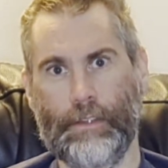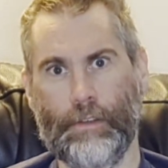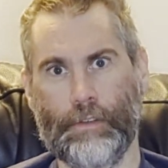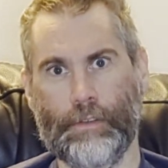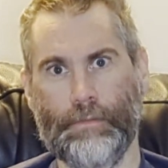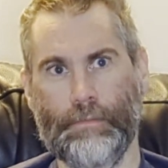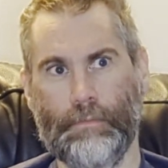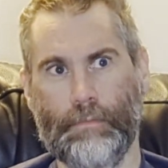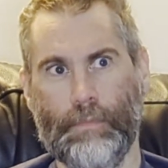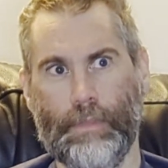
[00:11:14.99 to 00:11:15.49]

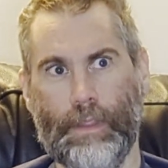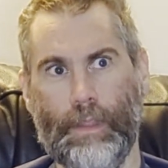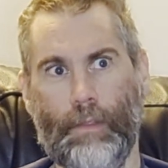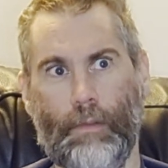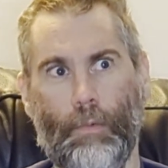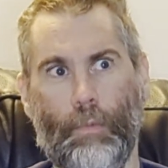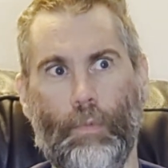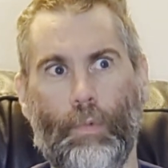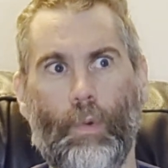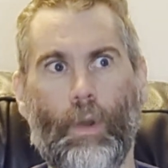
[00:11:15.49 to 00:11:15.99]
There's
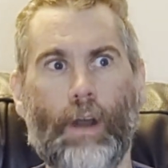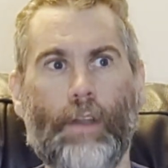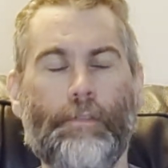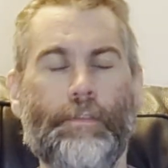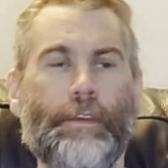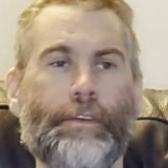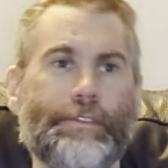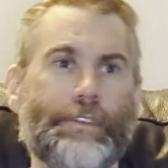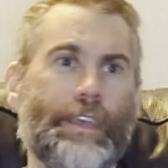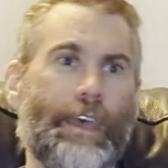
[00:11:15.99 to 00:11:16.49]
one
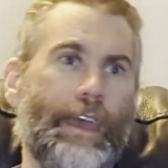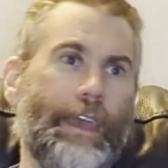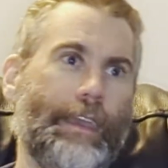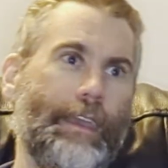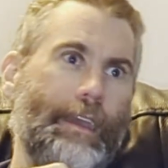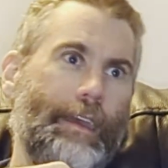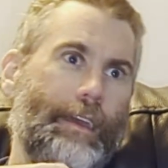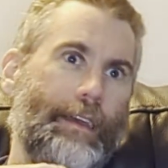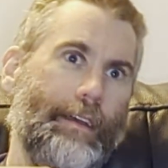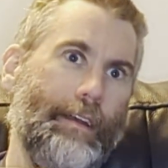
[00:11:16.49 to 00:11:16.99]
feels like